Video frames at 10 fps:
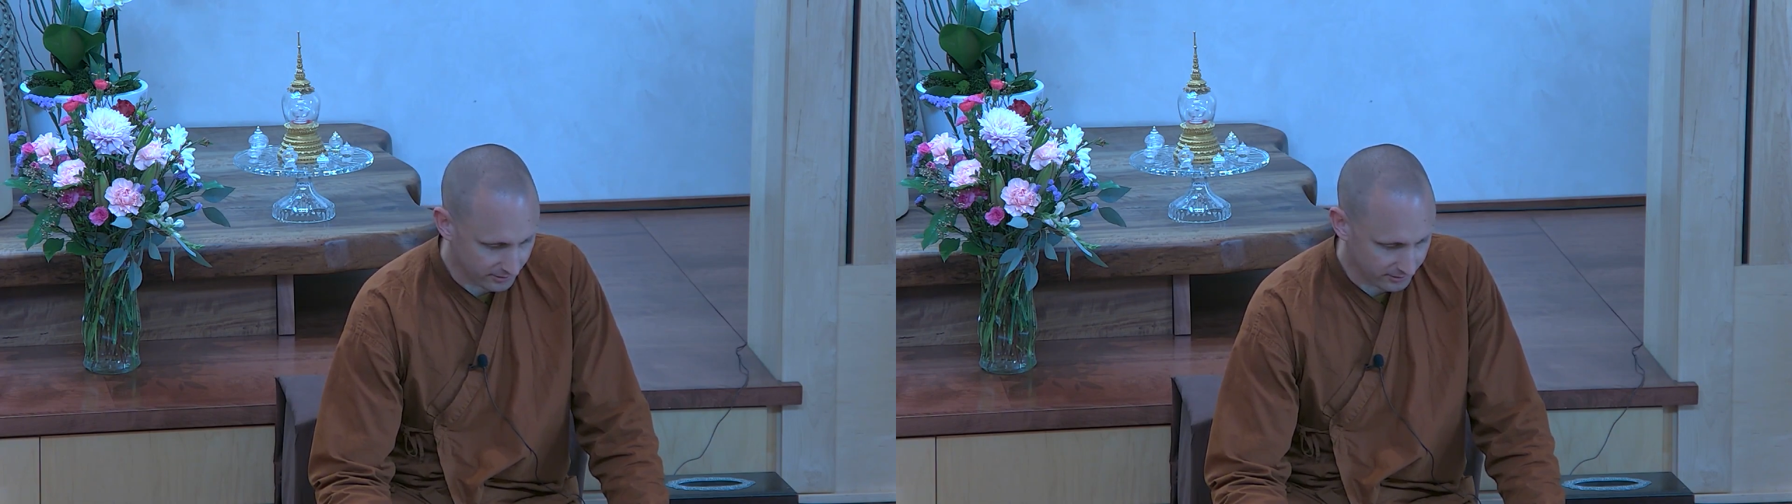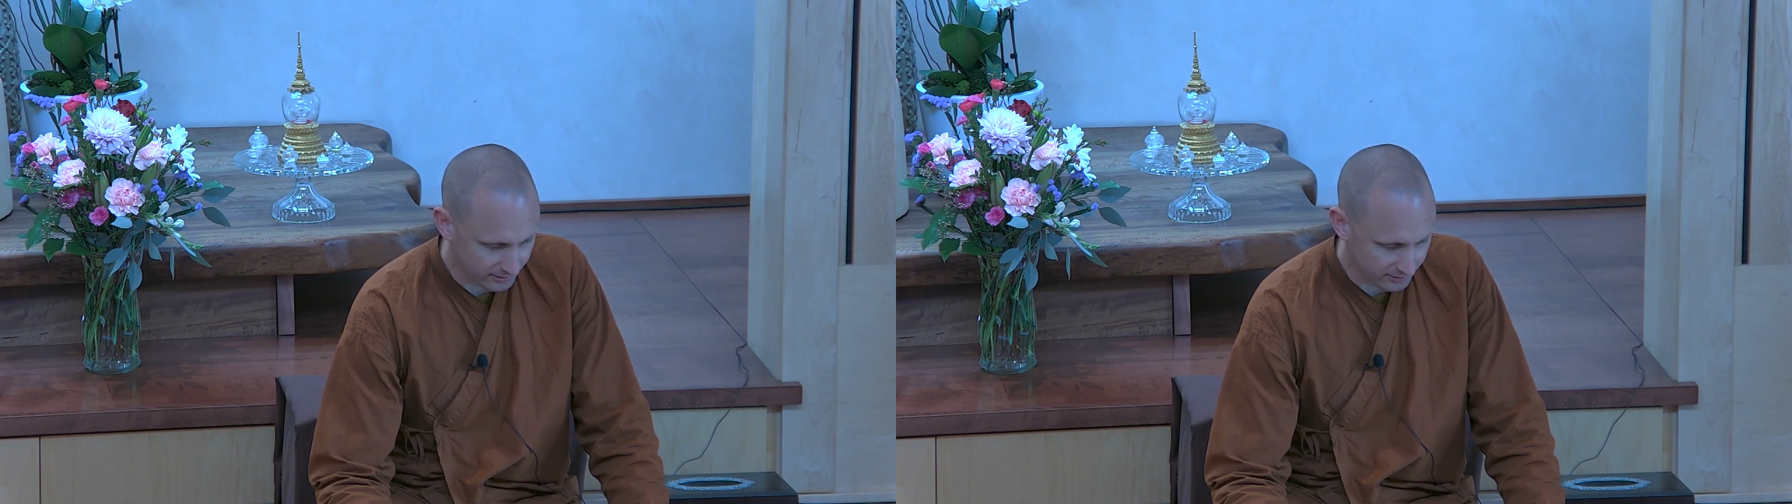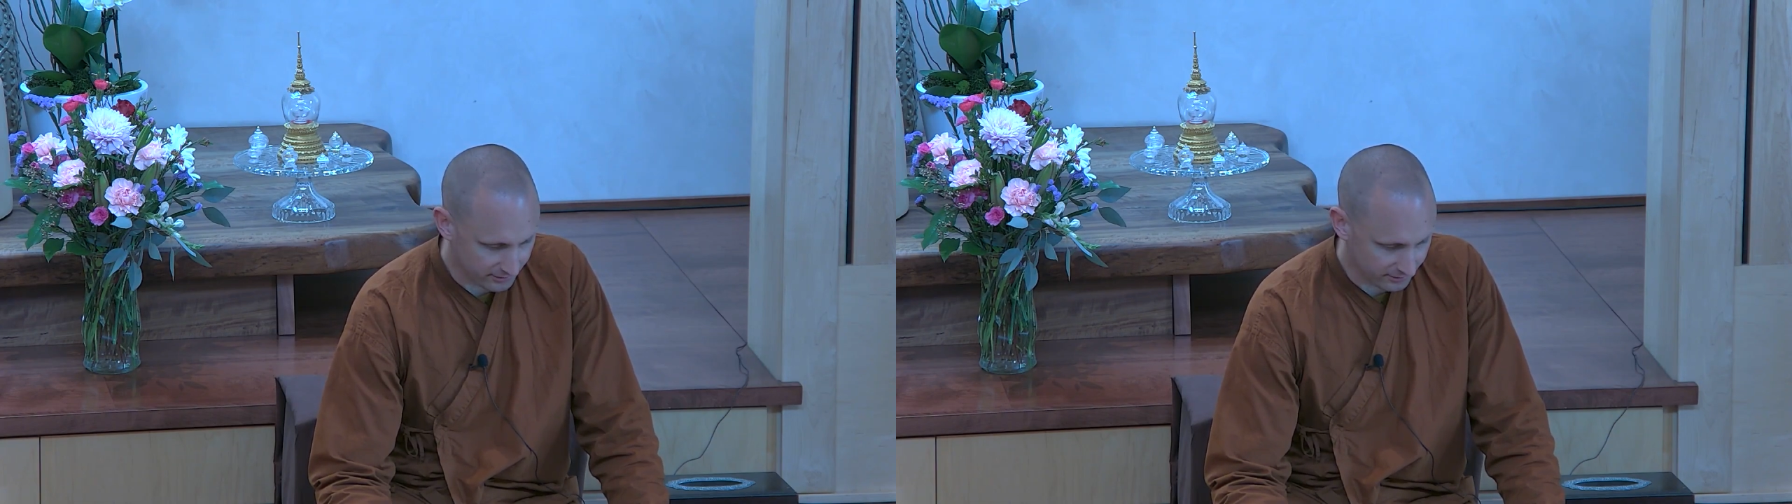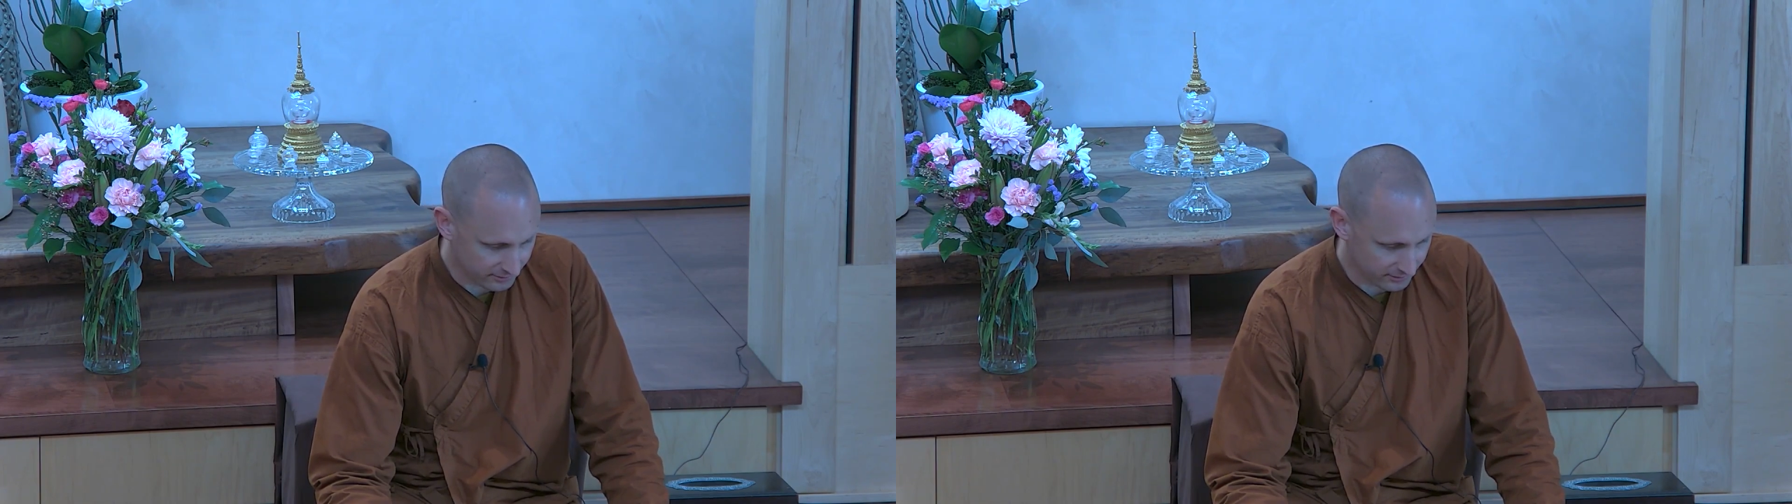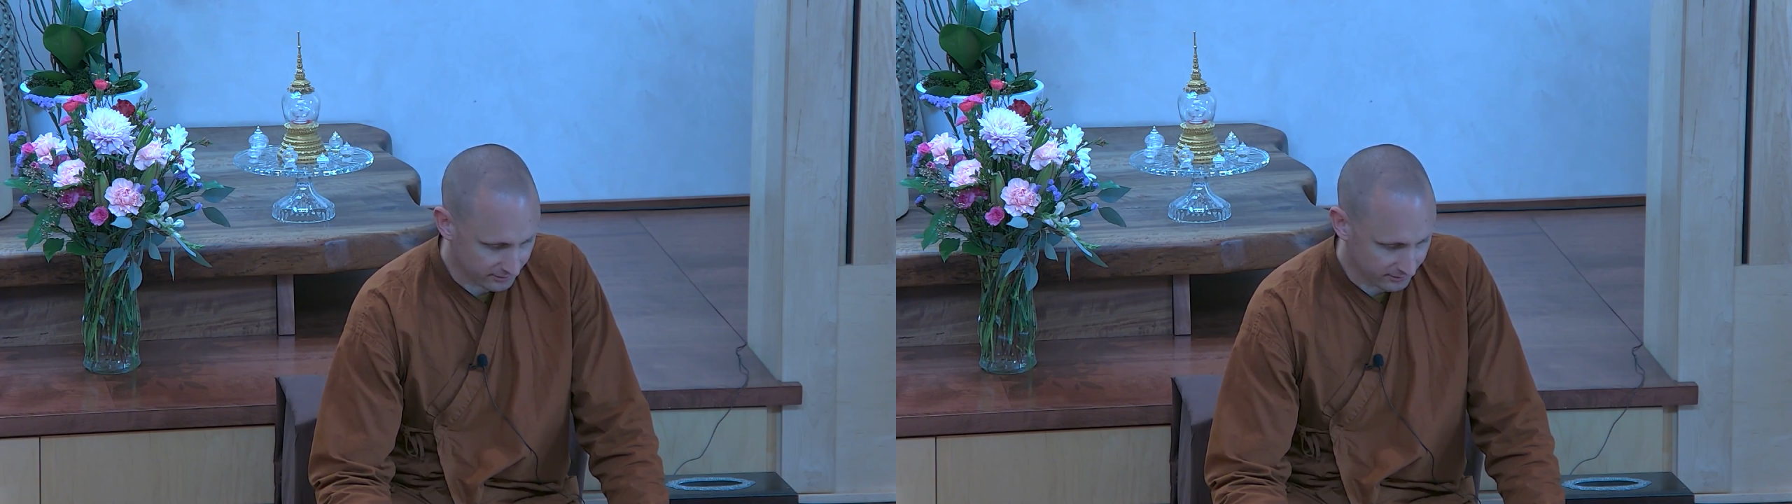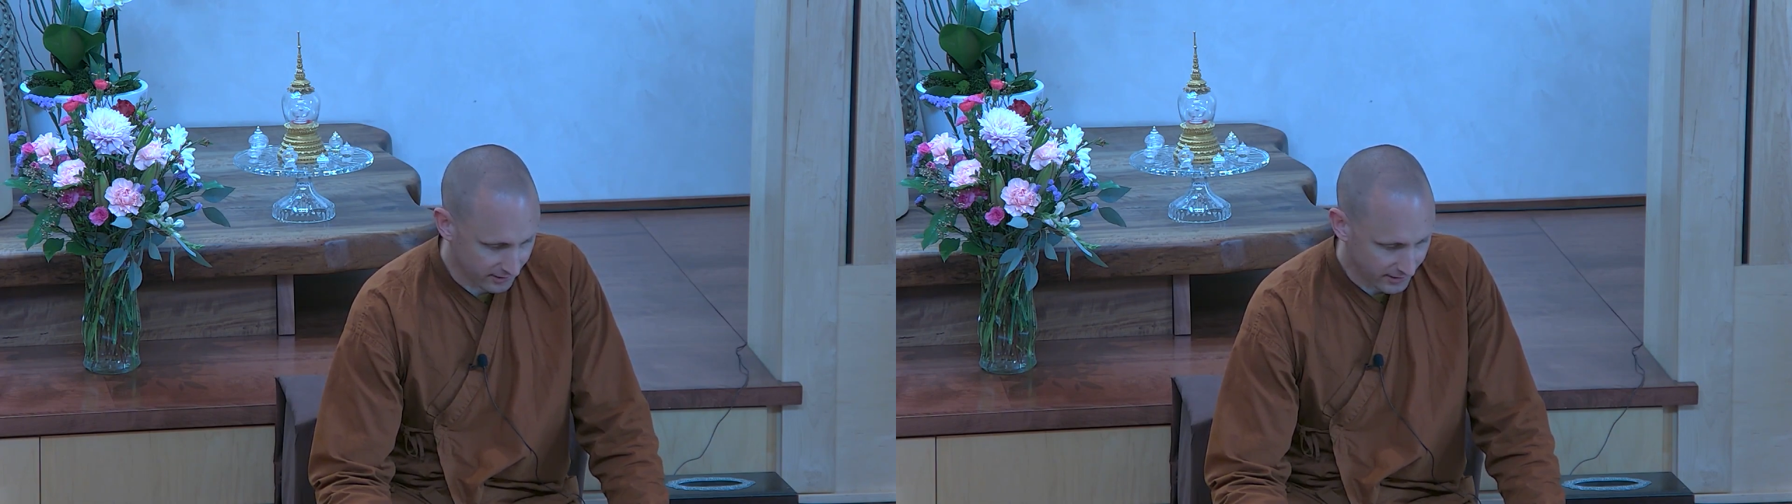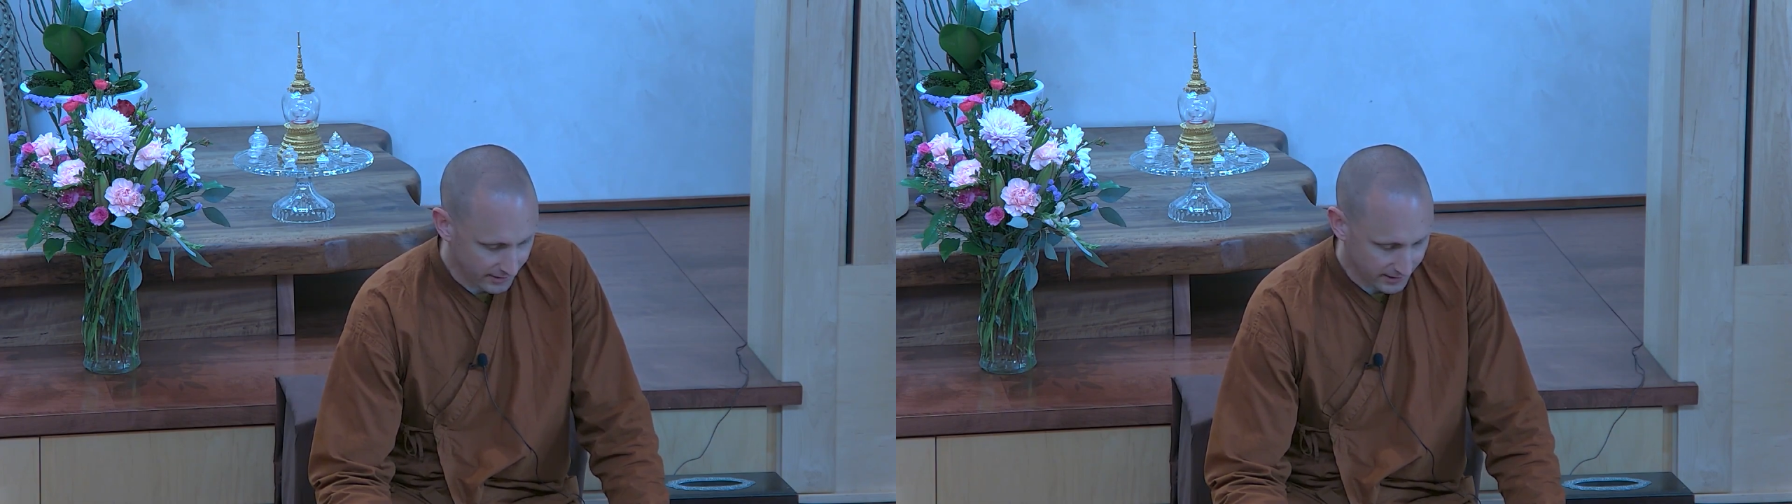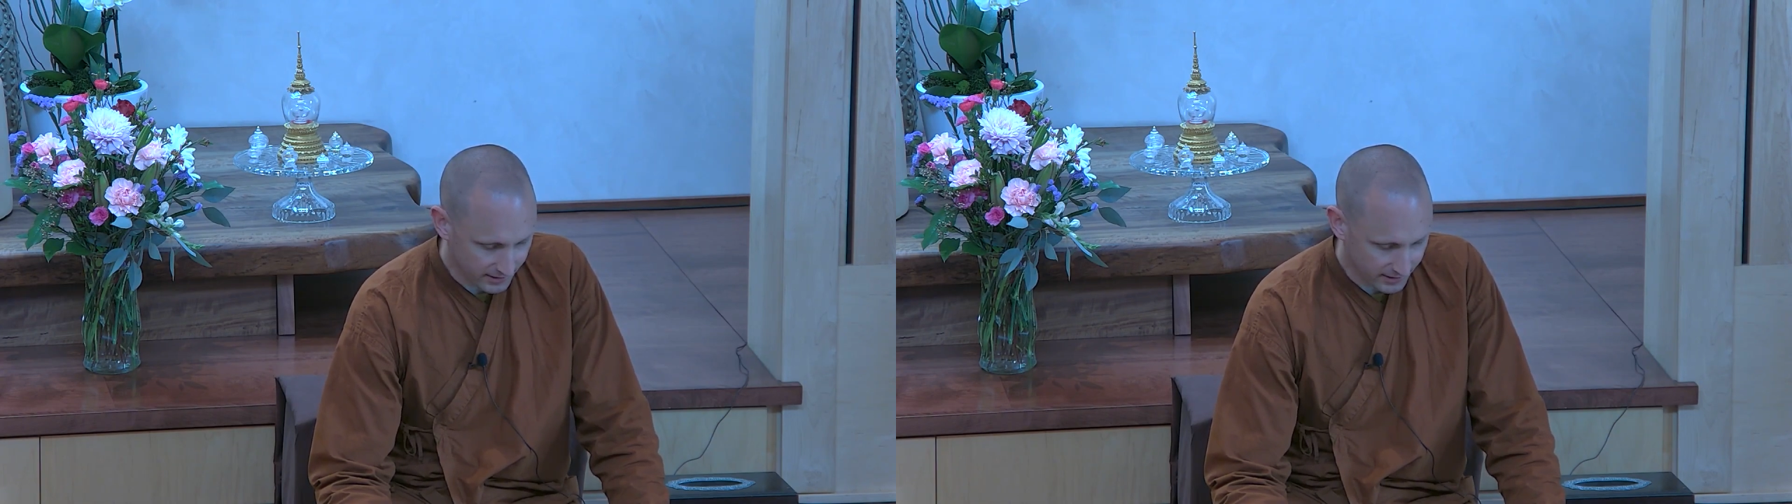and affliction, and